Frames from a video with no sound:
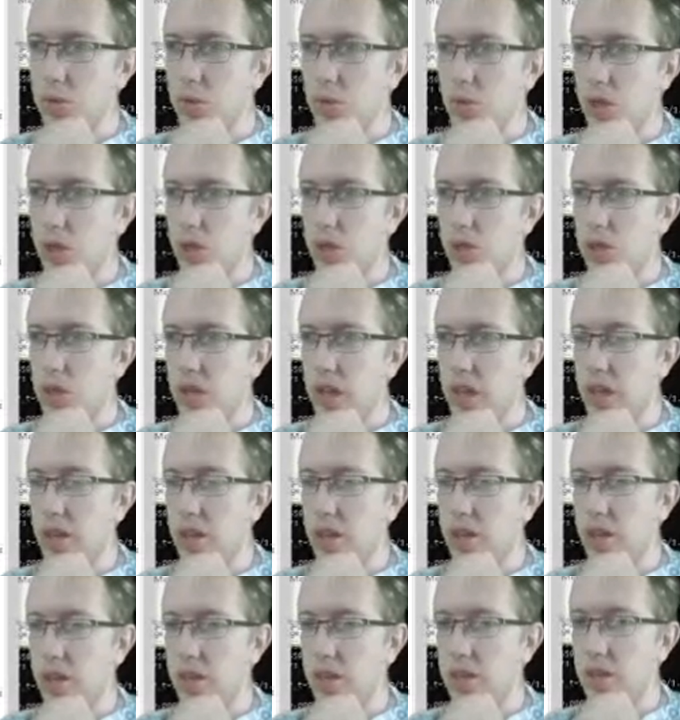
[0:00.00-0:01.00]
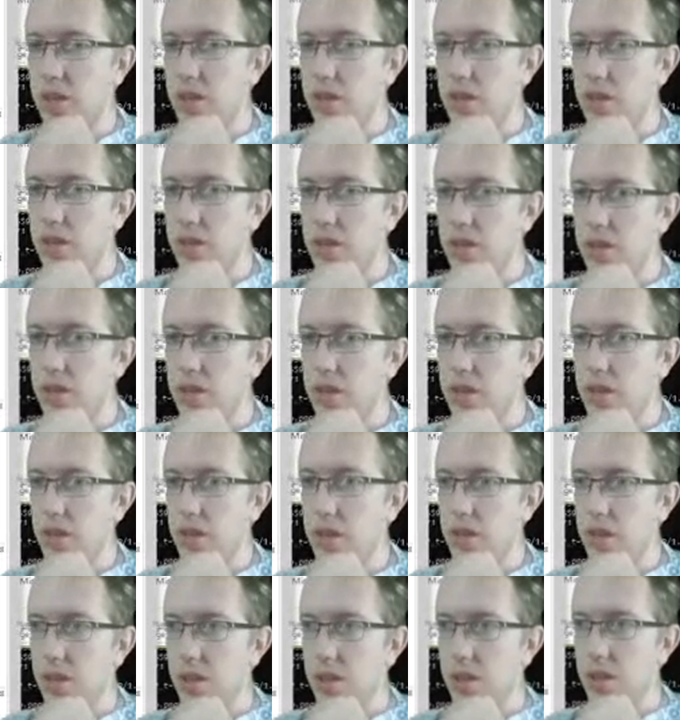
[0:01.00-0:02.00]
the creator
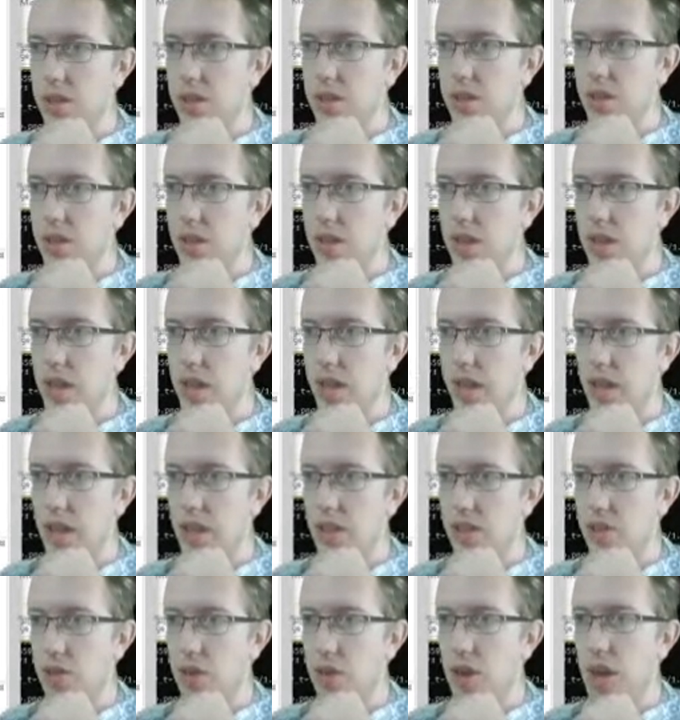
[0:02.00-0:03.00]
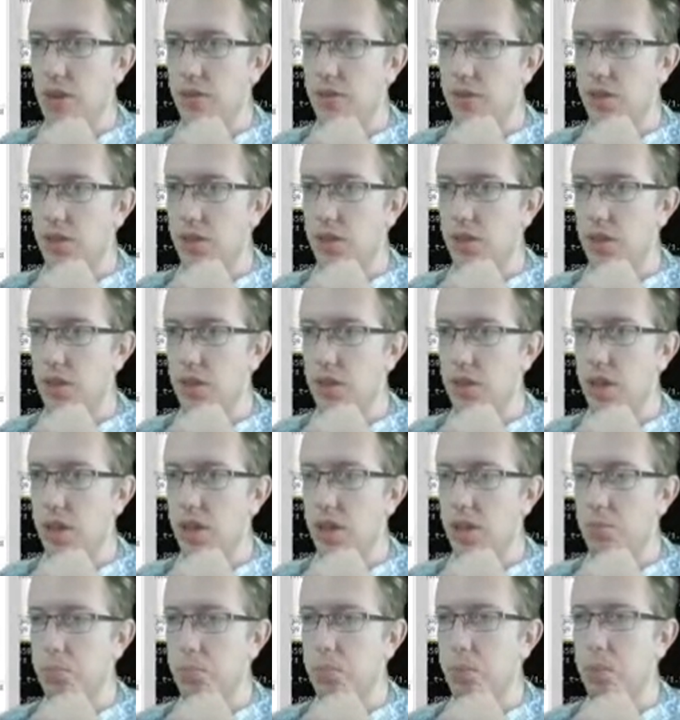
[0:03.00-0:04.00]
and I get their avatar and
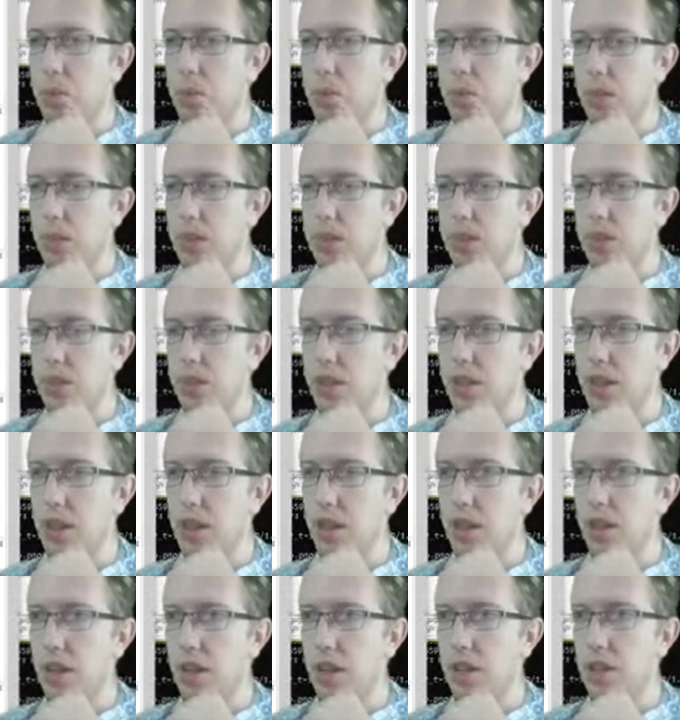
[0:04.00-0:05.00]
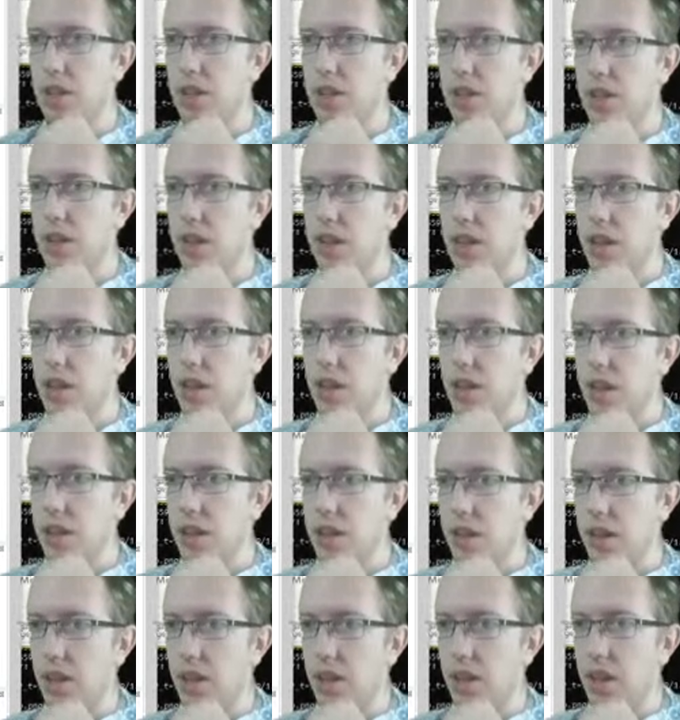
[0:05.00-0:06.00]
I put it in
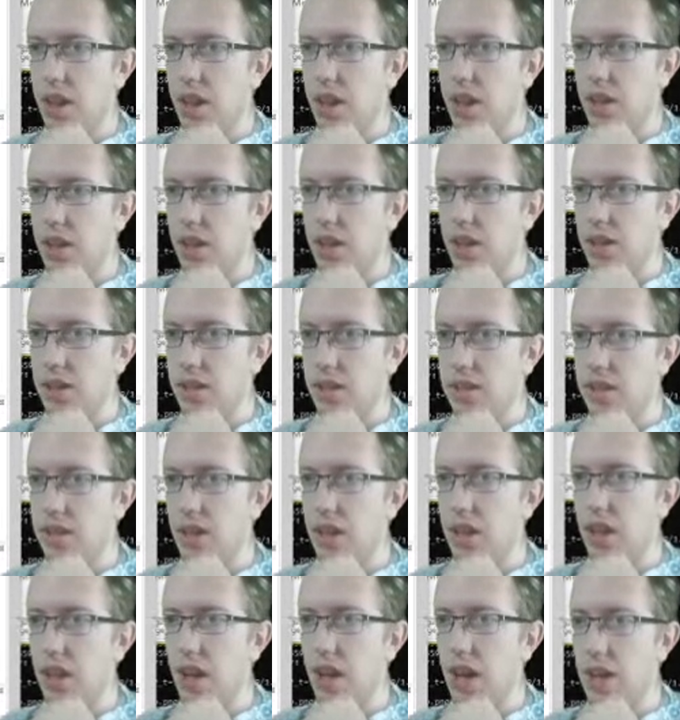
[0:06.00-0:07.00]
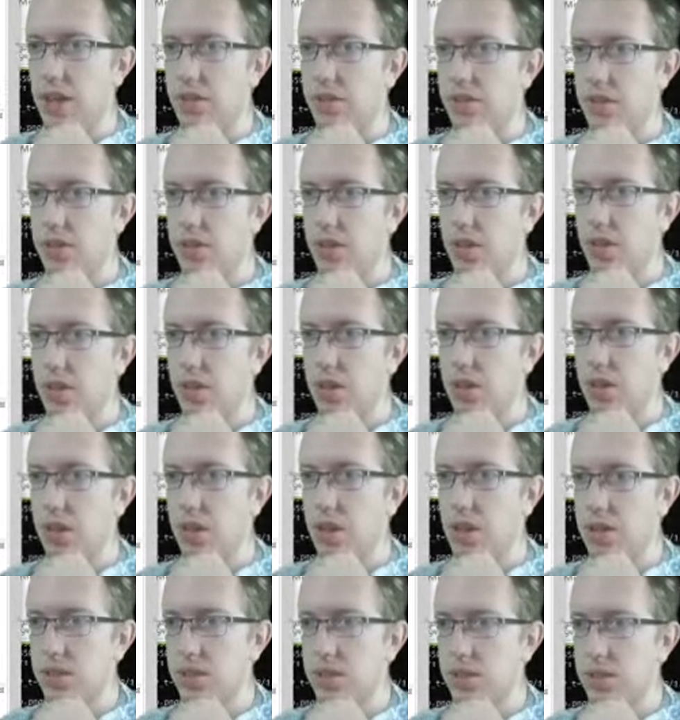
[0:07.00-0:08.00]
this .avatar
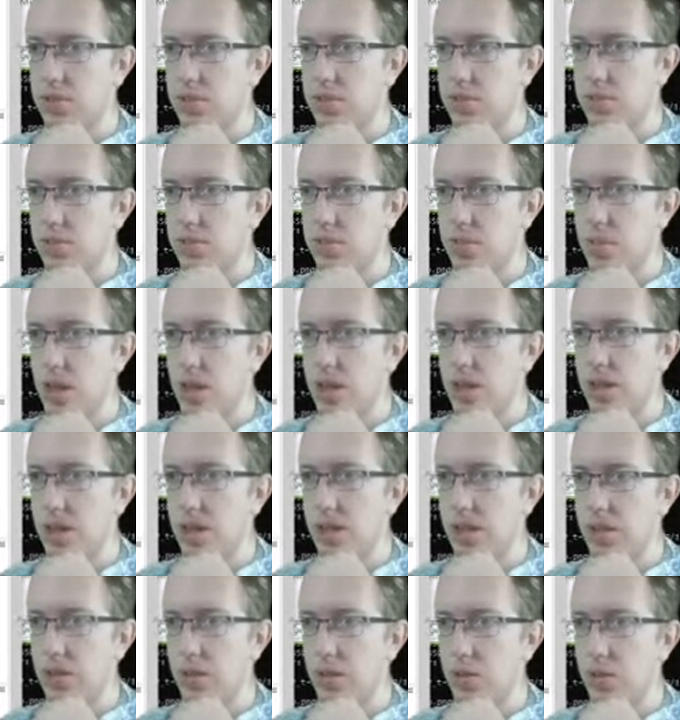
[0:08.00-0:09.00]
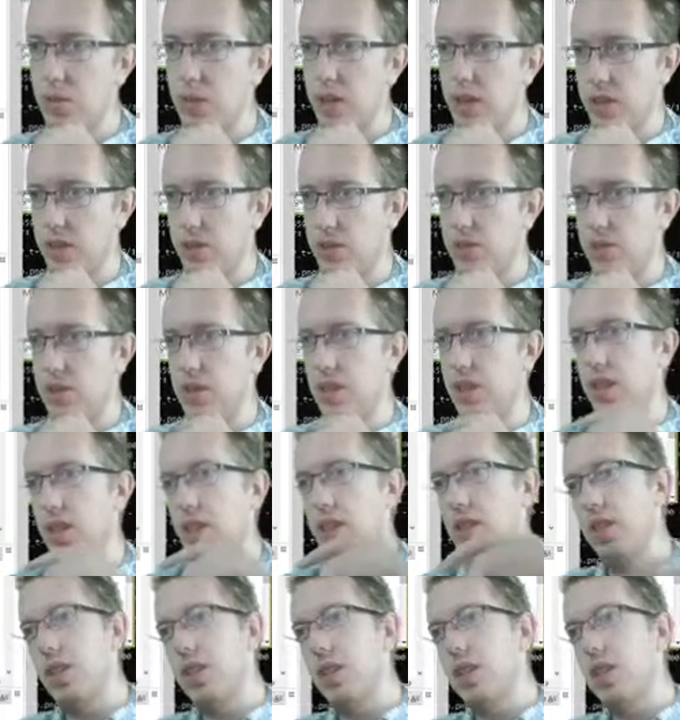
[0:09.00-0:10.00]
cosmetic directory.
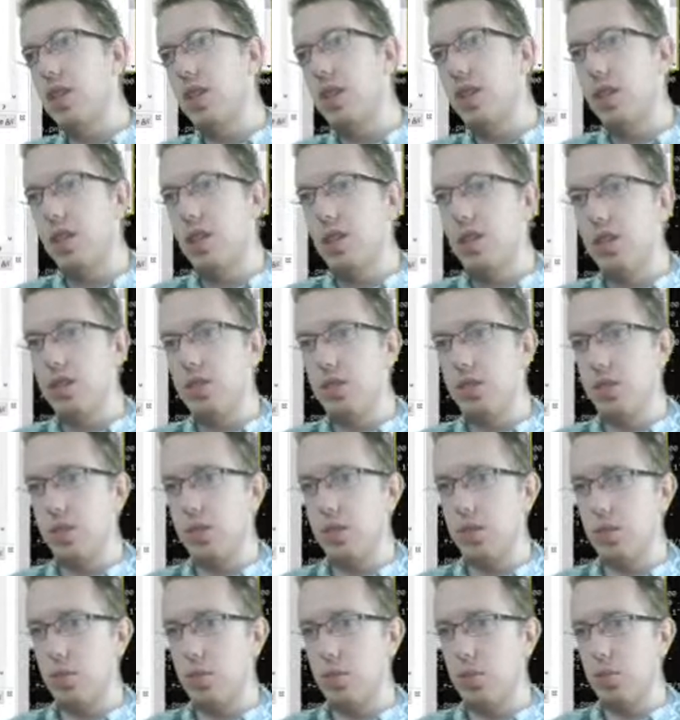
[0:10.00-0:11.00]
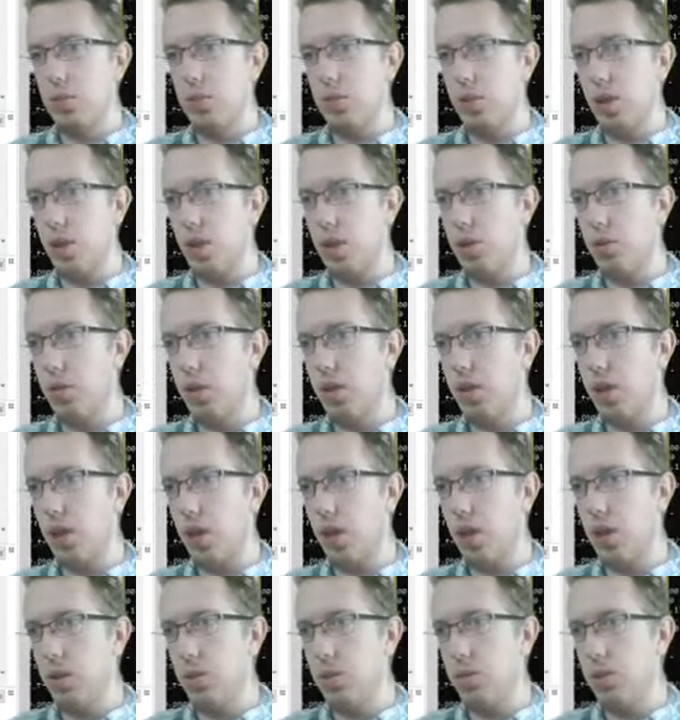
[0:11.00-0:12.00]
So there we
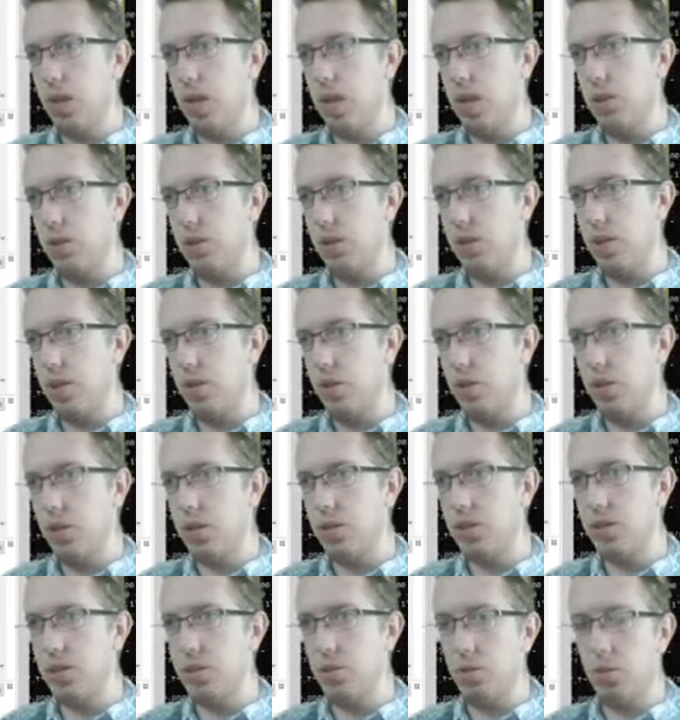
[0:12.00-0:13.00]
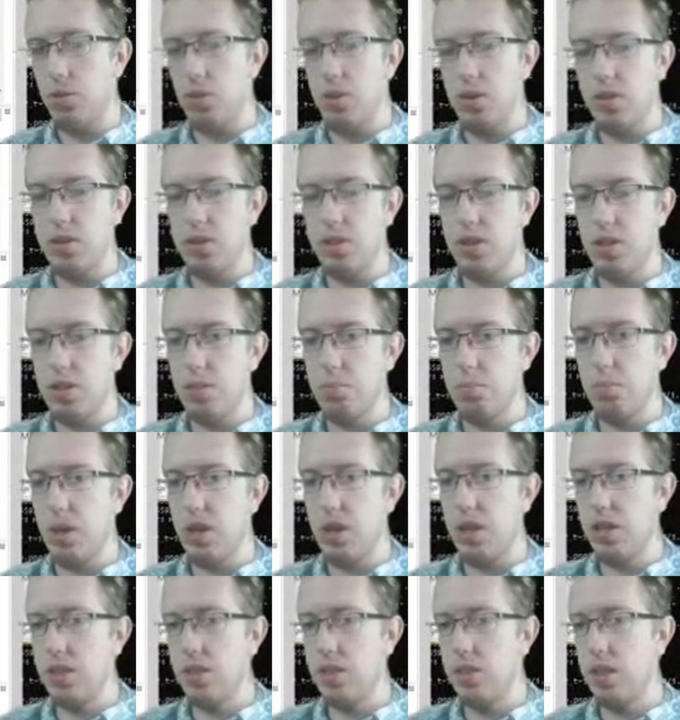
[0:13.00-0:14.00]
go. Now we know where it's stored. It's in the
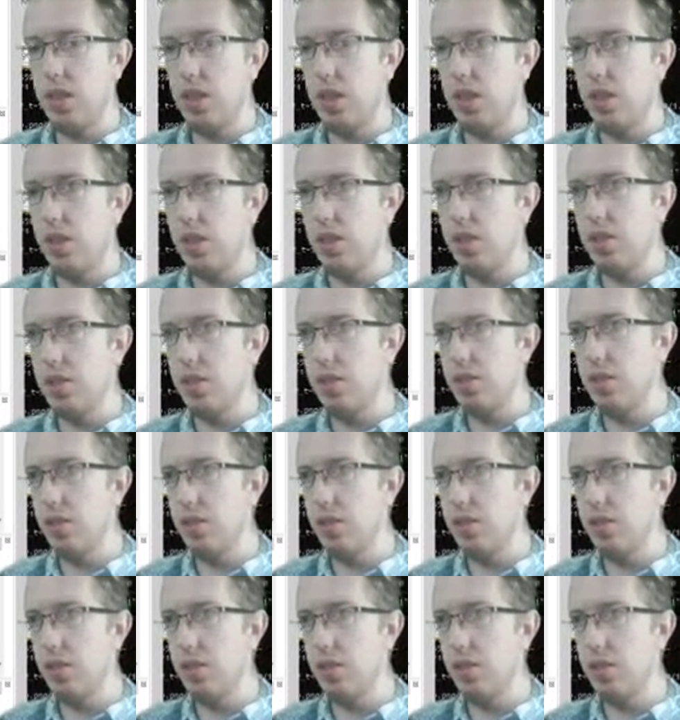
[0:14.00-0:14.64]
main container.